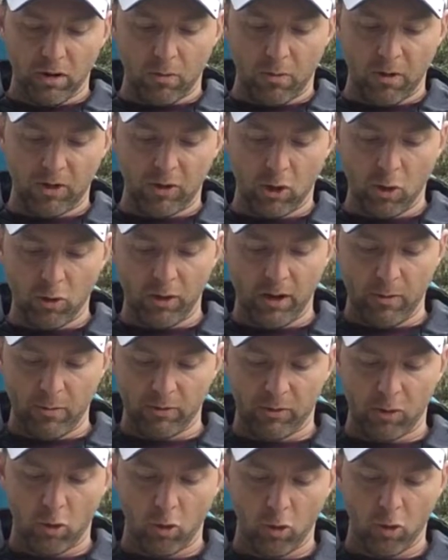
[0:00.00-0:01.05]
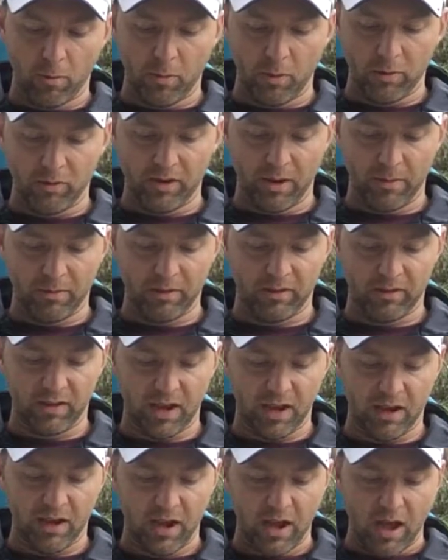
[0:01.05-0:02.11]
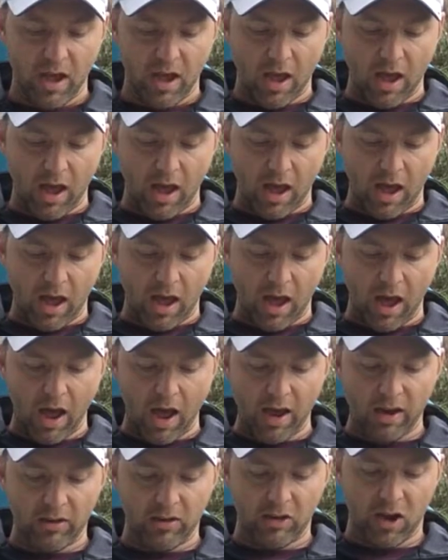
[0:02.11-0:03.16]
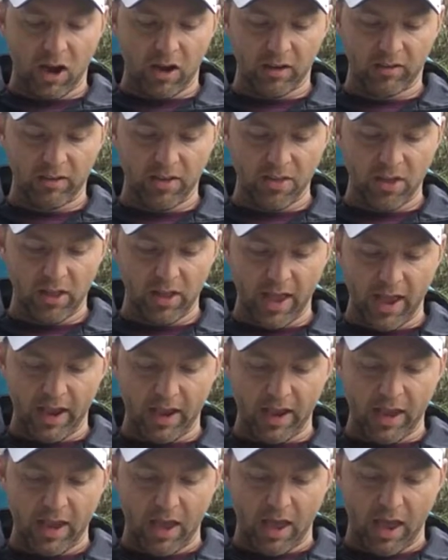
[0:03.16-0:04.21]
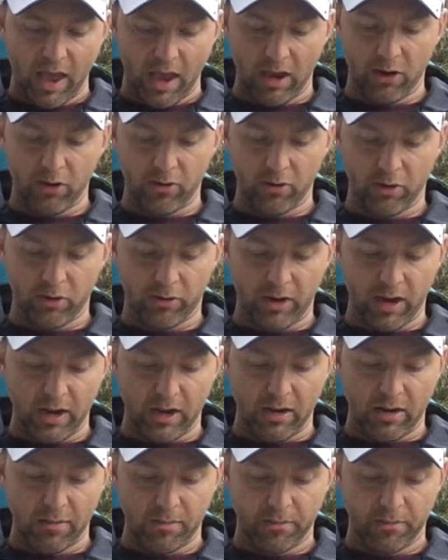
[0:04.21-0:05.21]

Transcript: it was horrible, Tempest said. I tossed in the lake. Anger agreed.